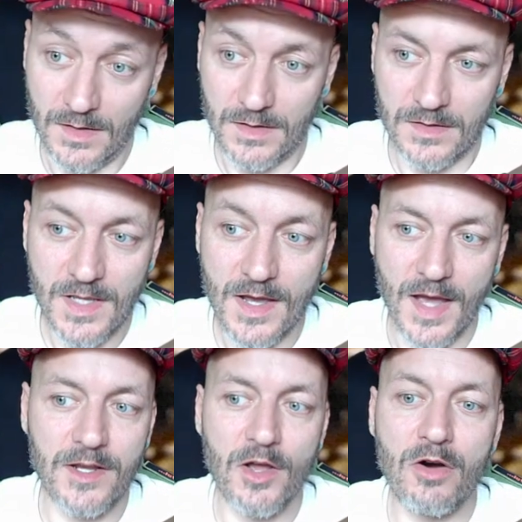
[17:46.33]
Yeah,
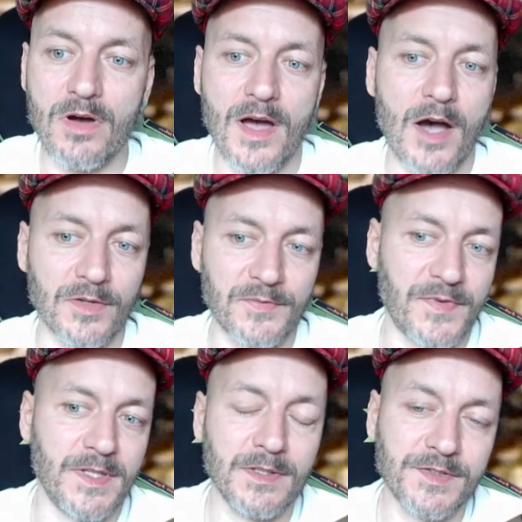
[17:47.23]
I know how it
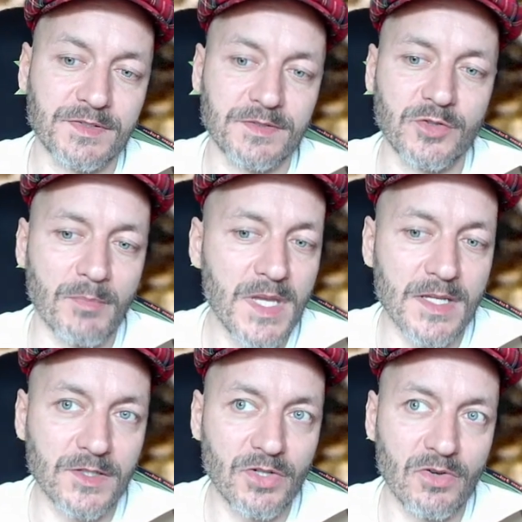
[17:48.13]
feels. To me,
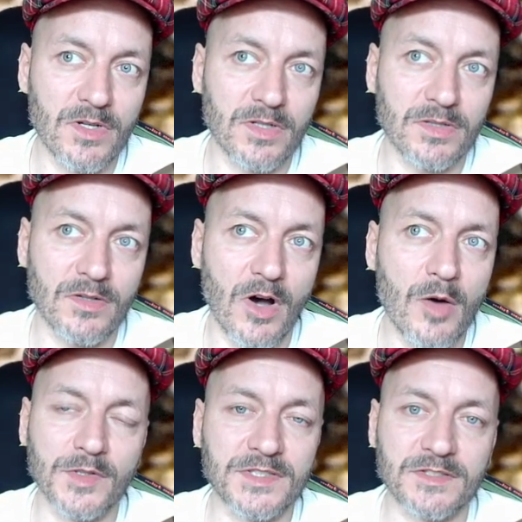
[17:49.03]
it took
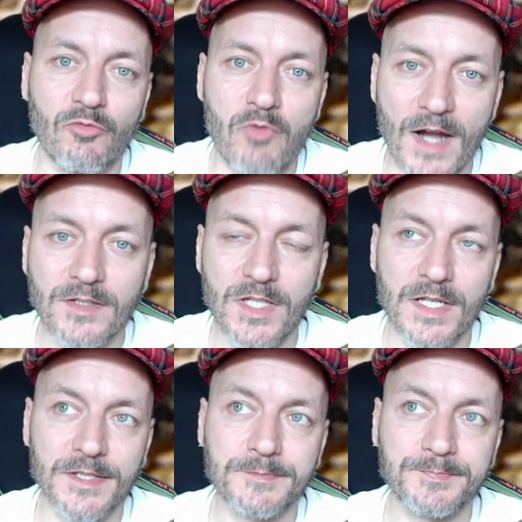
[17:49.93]
almost 1
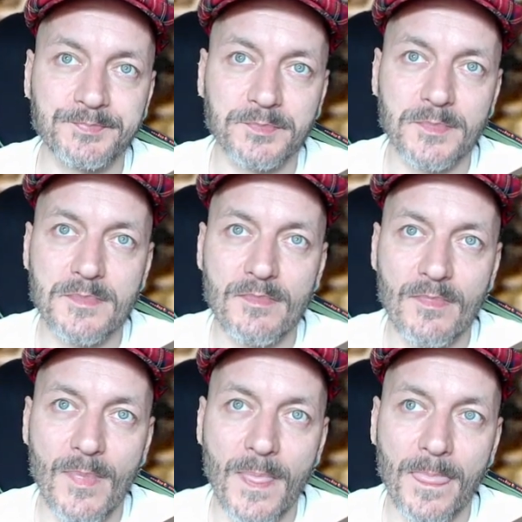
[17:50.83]
year
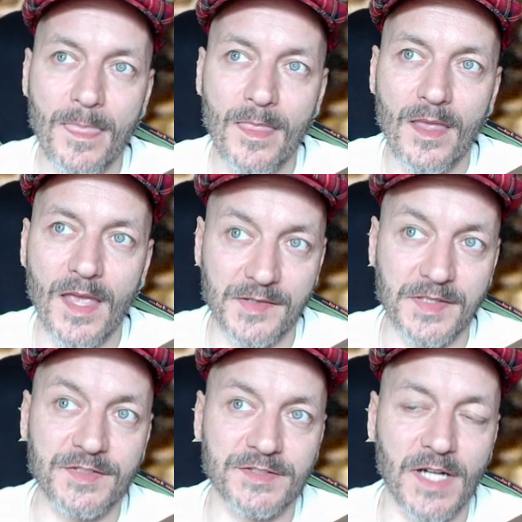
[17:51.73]
as I
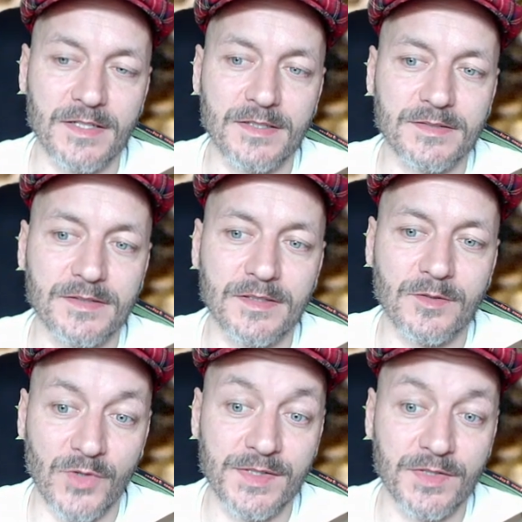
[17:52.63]
started
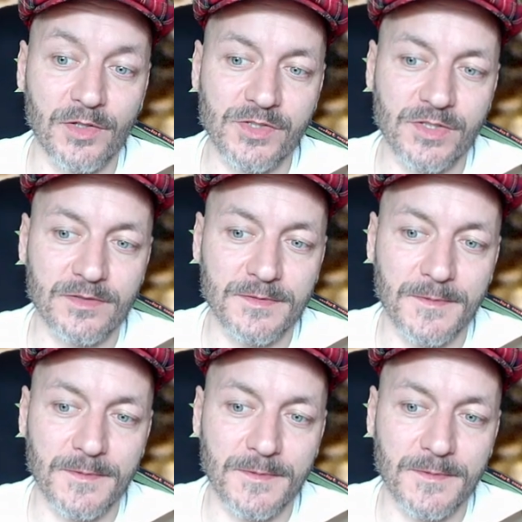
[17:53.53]
researching